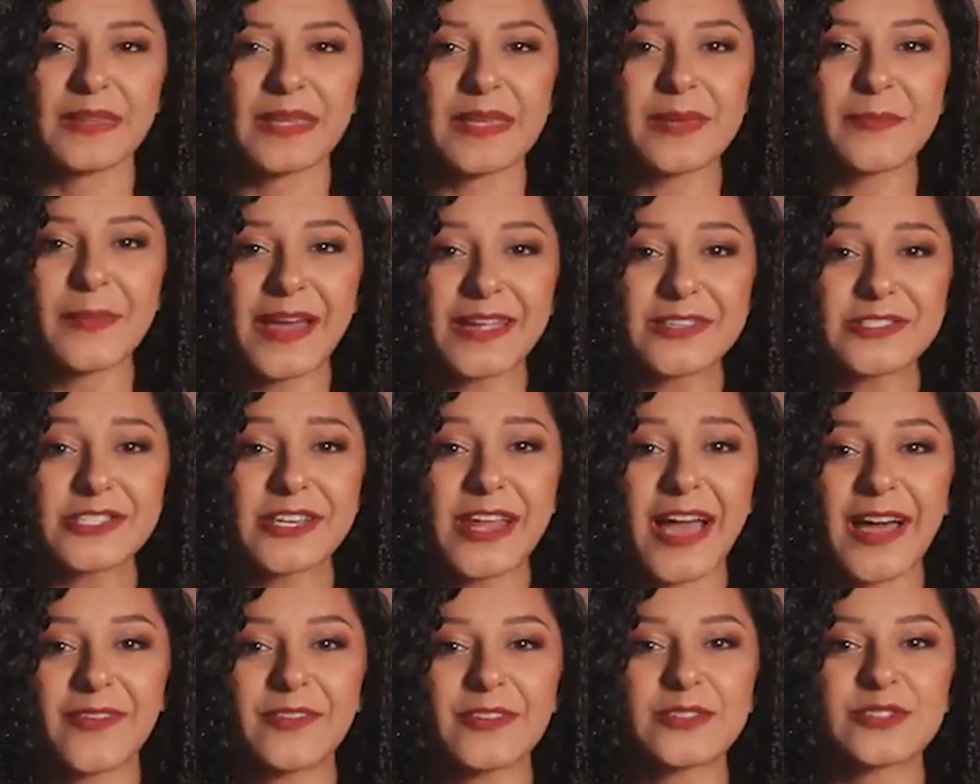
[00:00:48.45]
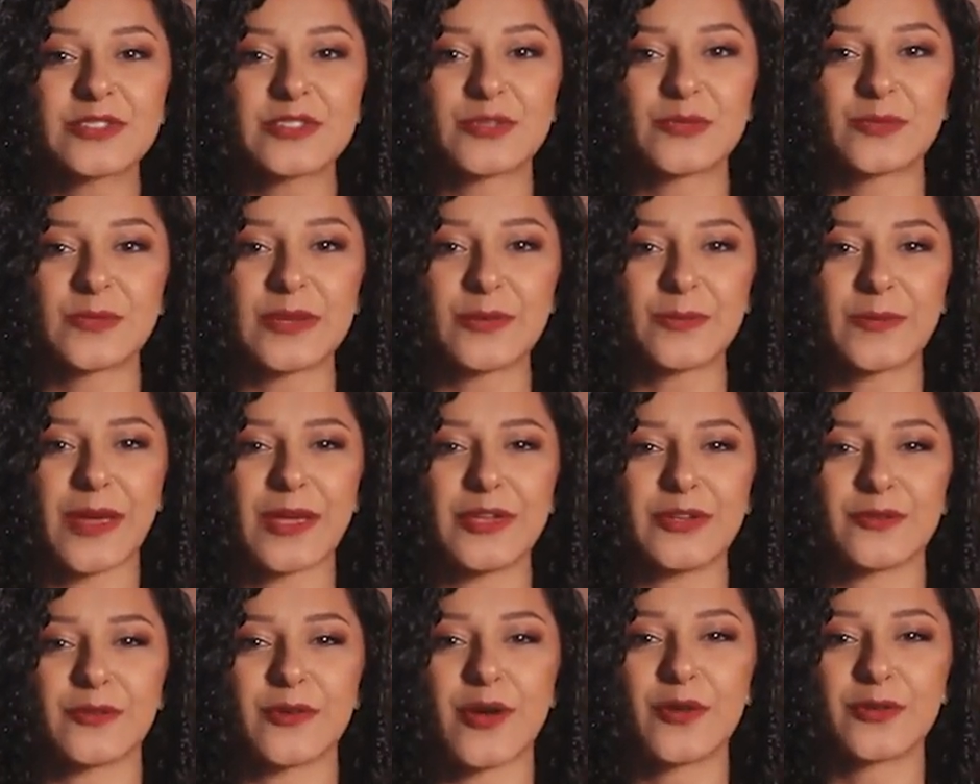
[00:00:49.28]
Imagine having to
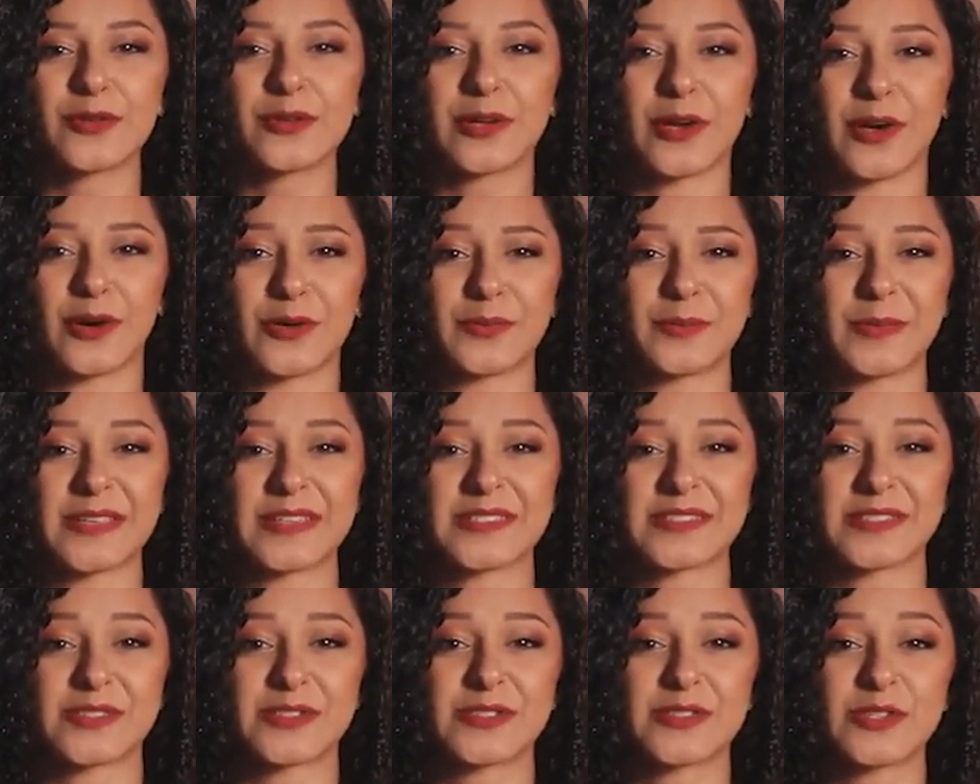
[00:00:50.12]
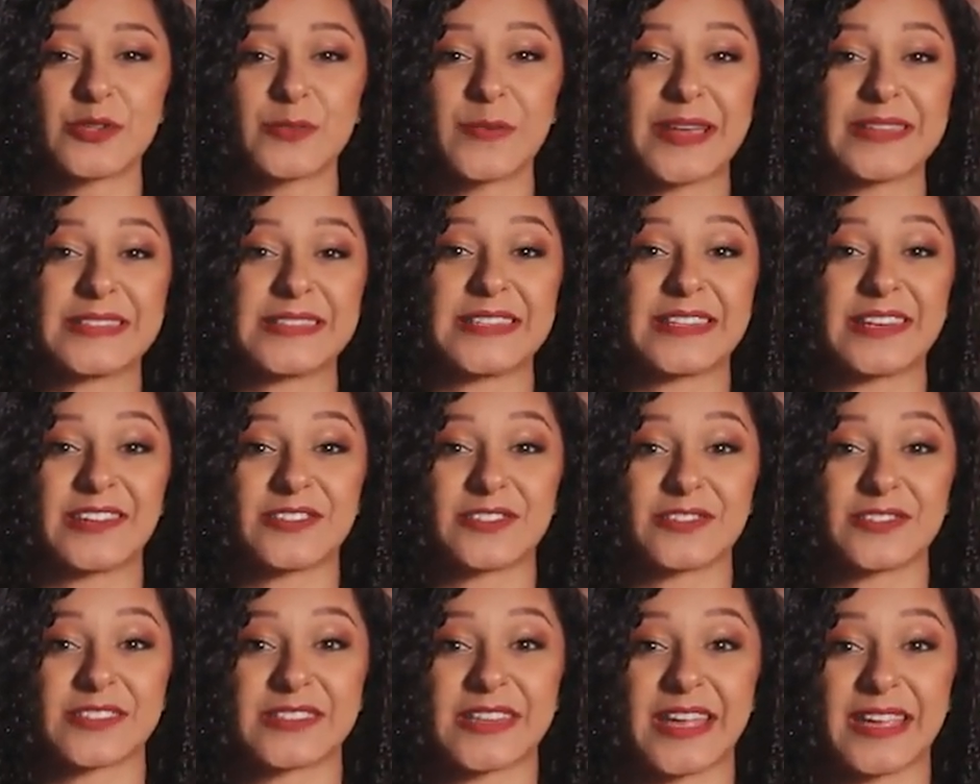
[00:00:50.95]
rewrite your own code because it's too messy to
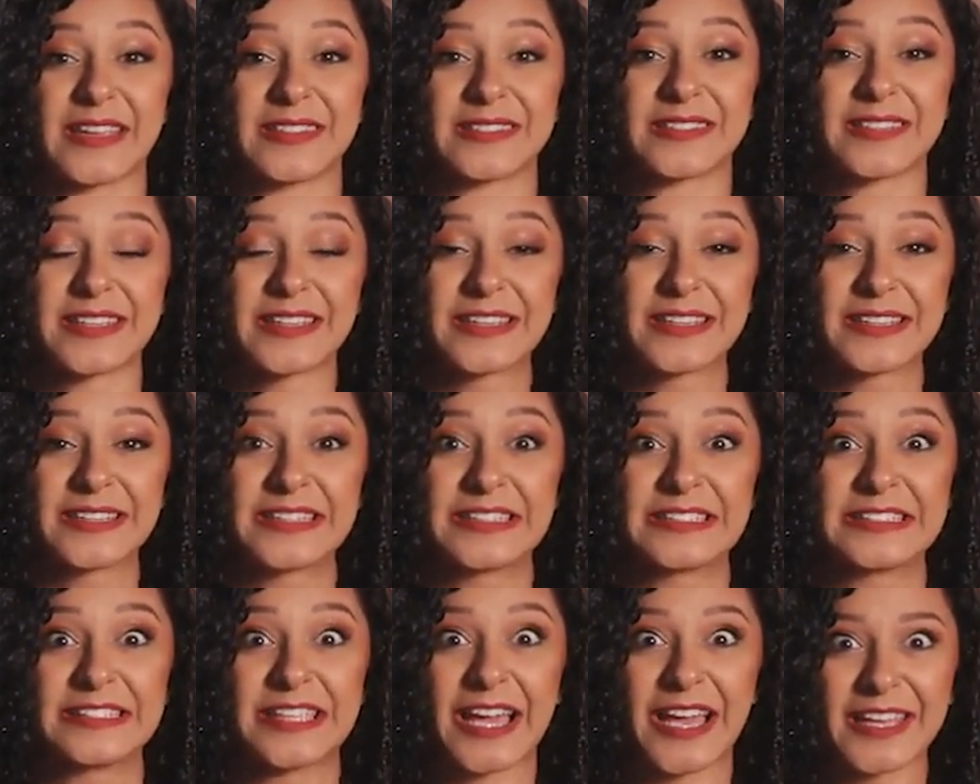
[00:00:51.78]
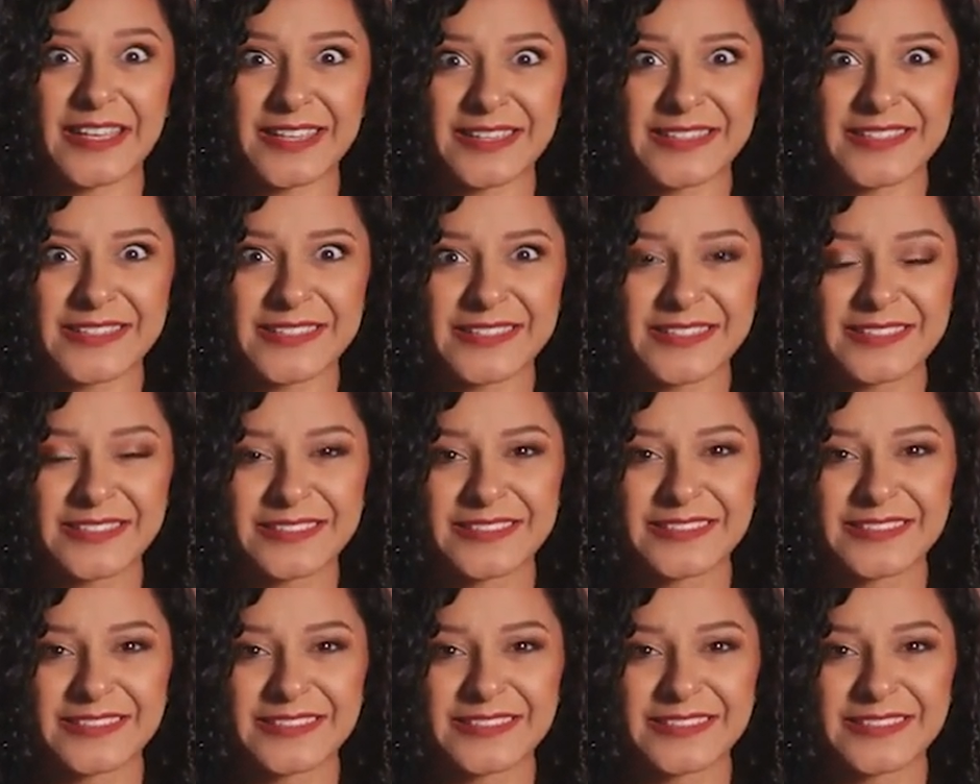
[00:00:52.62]
understand. Yikes!